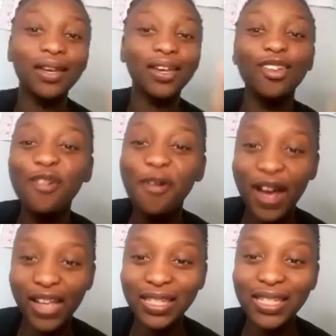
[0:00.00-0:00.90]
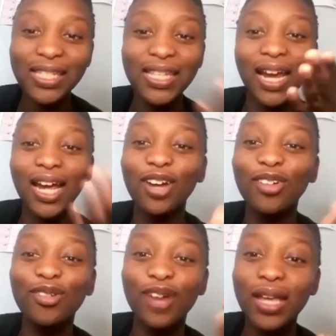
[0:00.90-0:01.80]
you know what? This is like a
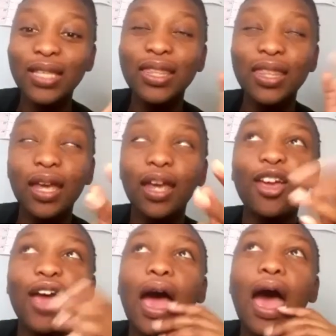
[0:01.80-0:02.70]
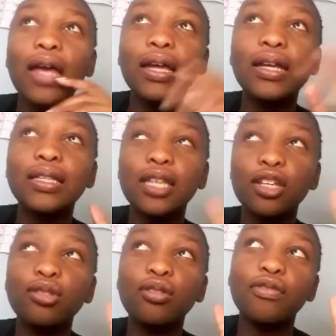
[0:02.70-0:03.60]
great thing. I can
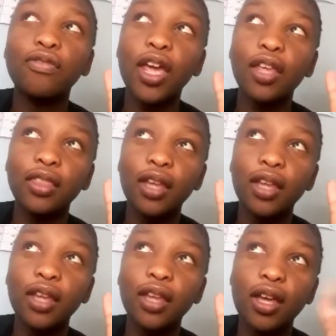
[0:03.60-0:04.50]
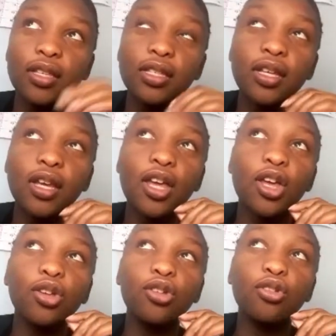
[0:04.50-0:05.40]
attest to the fact that,
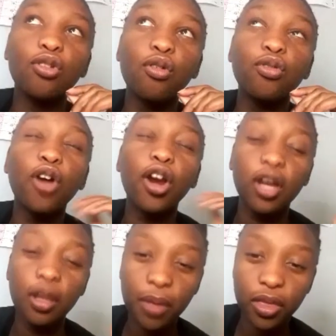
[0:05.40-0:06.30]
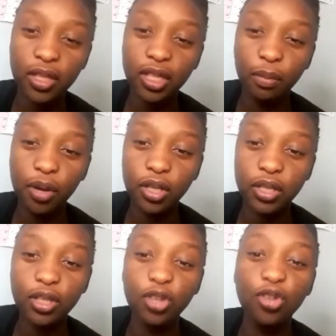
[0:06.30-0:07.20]
you are an empathetic
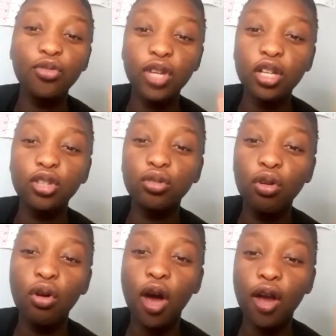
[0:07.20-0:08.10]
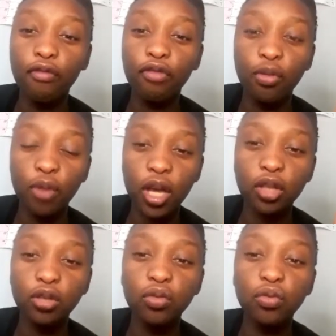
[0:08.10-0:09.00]
person. You really do go out of your way
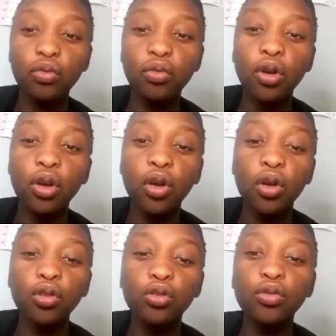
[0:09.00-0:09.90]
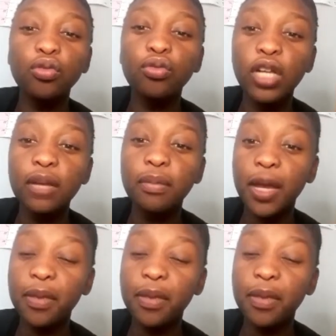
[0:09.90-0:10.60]
to to really make